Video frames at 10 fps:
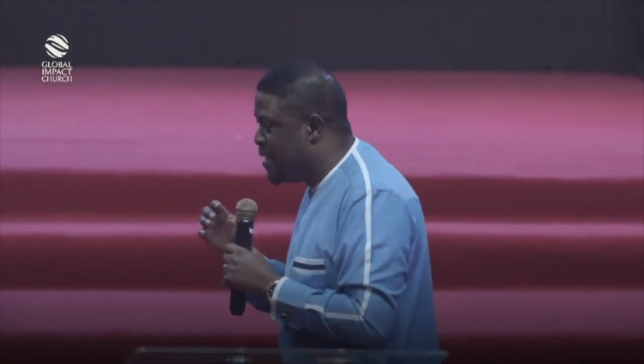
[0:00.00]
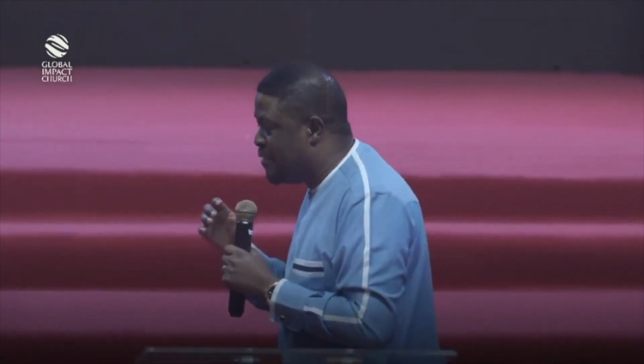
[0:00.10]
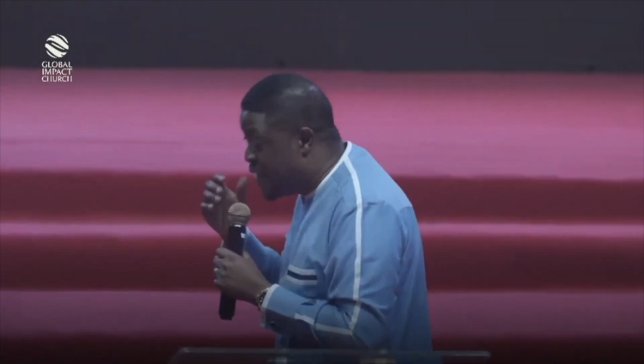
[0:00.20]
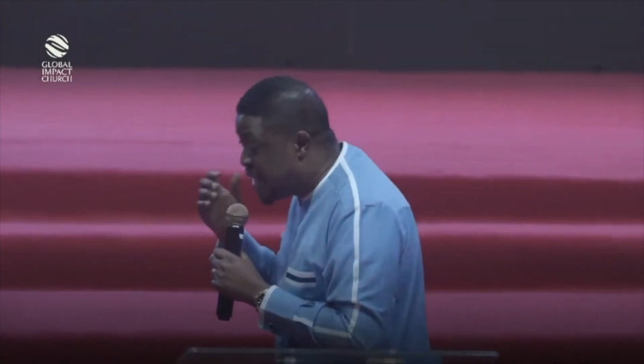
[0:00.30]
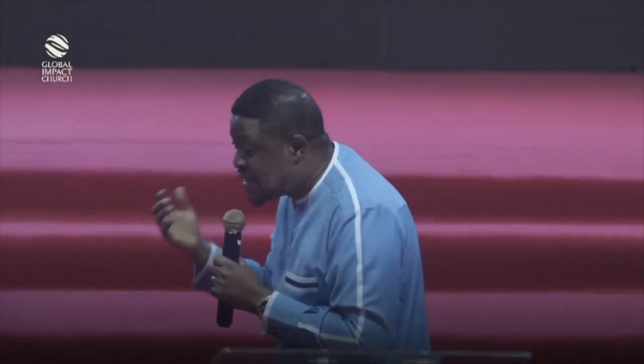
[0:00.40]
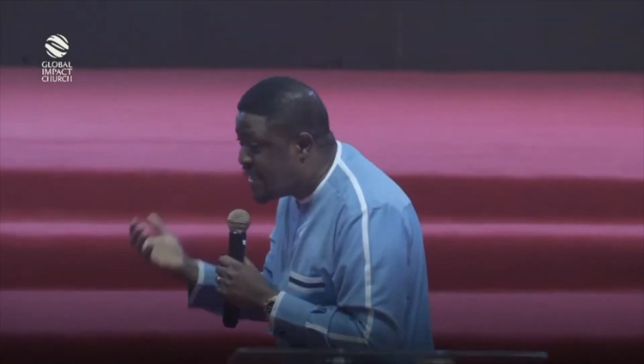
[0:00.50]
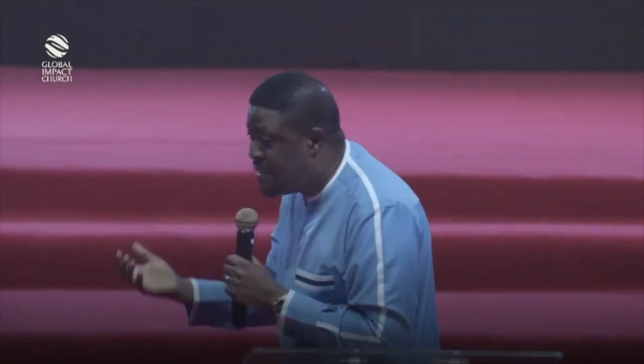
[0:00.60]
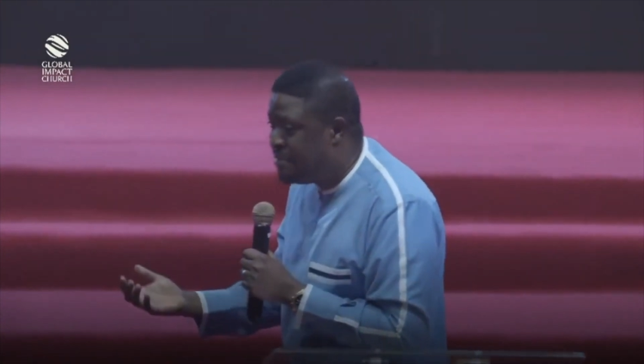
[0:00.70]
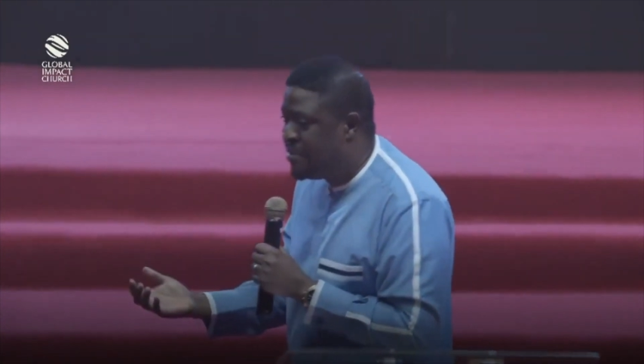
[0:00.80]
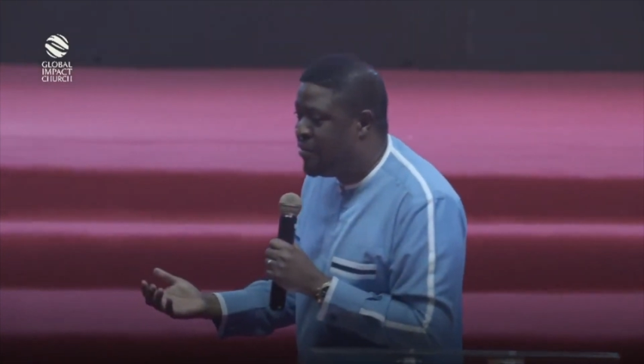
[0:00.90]
a
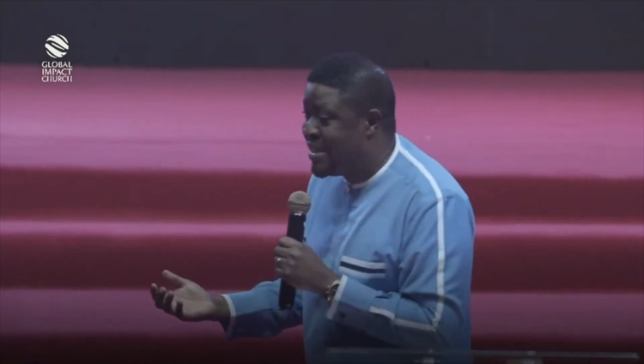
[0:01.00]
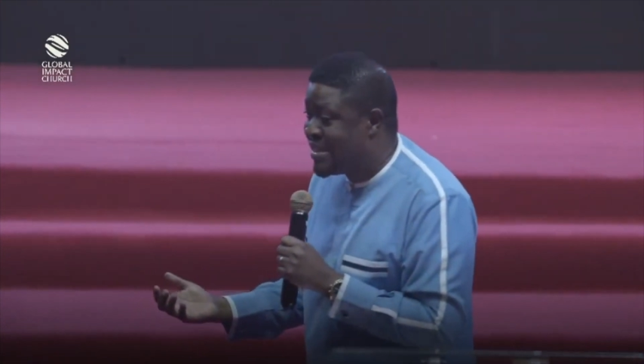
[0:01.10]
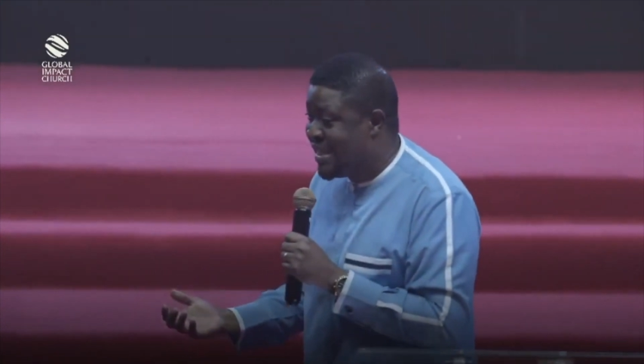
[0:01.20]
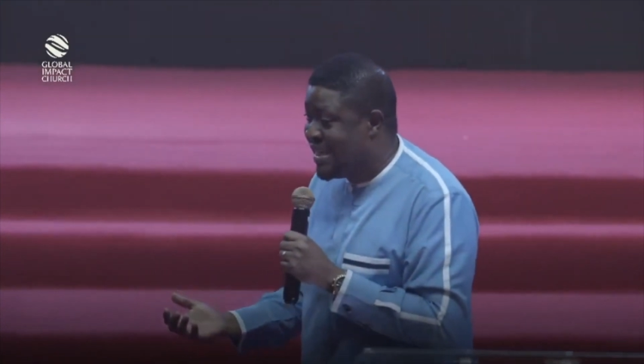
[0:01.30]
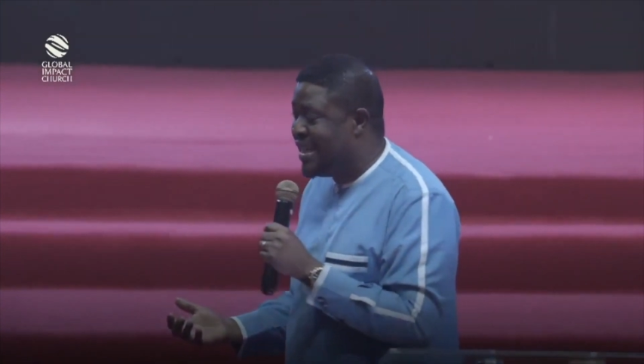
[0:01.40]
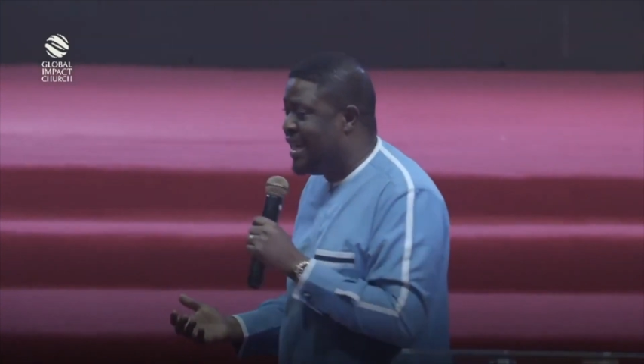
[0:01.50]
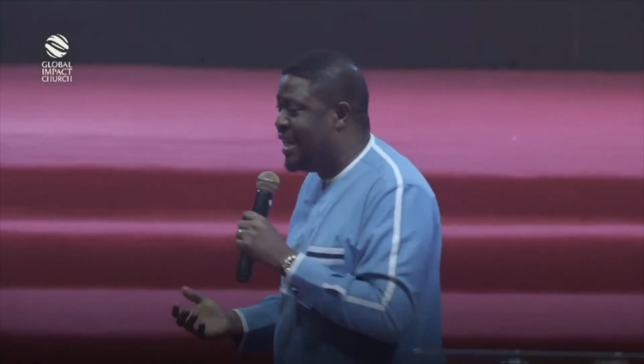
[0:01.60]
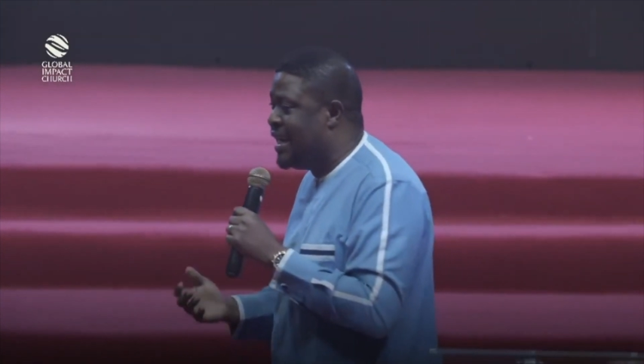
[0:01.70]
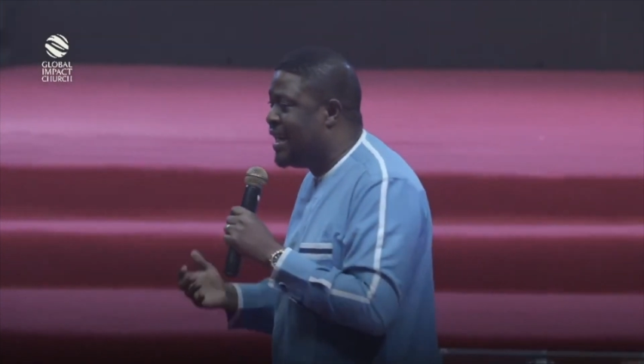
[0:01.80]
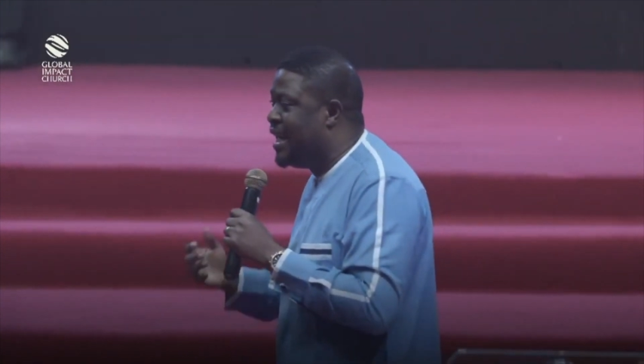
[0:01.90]
victim of the
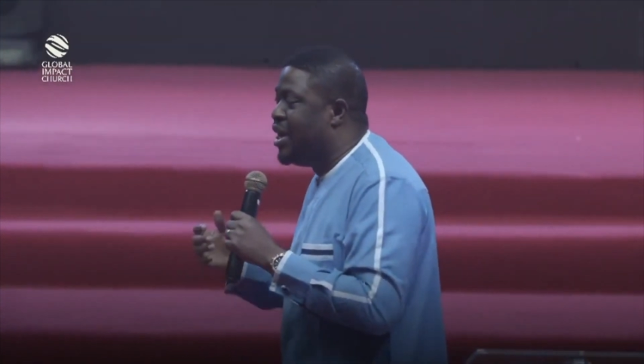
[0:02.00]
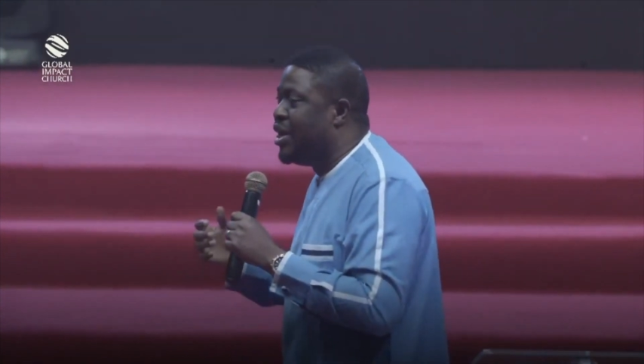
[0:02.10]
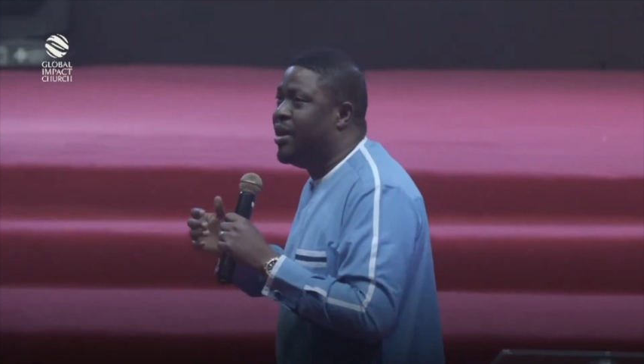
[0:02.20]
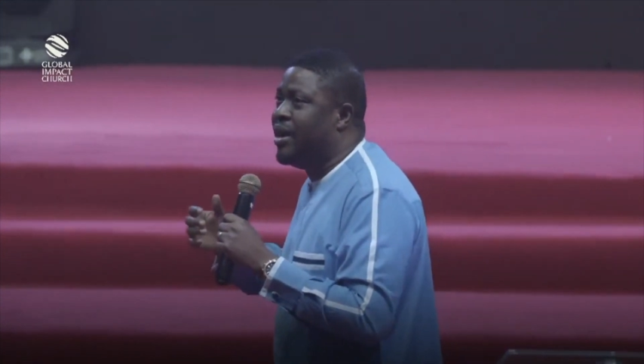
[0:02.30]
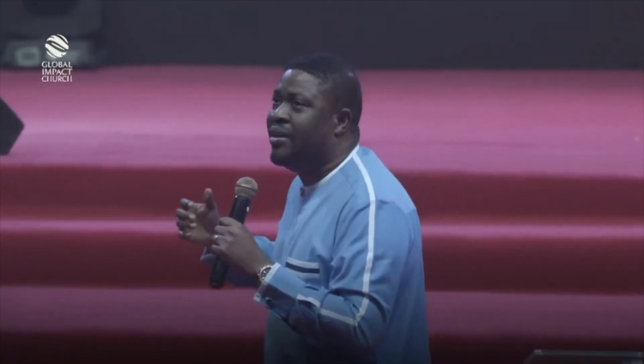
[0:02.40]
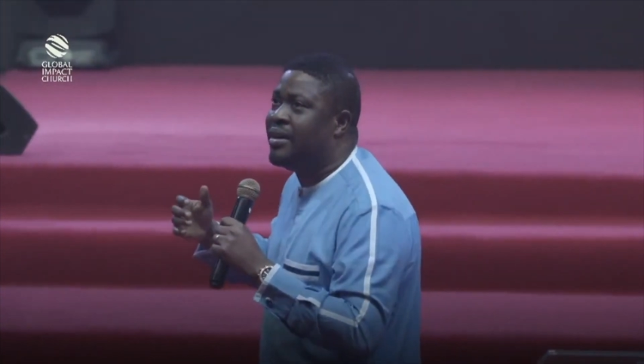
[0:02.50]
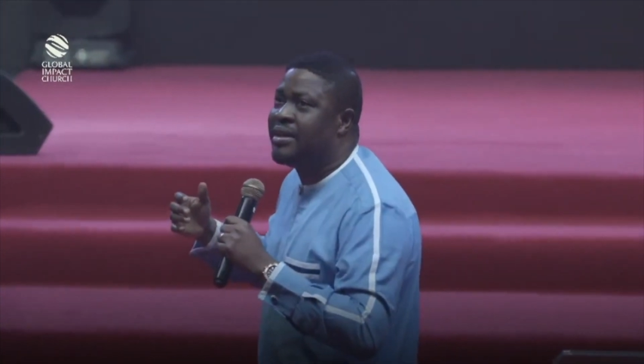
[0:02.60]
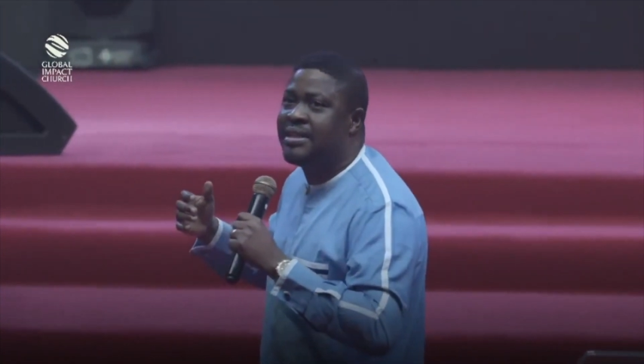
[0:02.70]
season, you are not.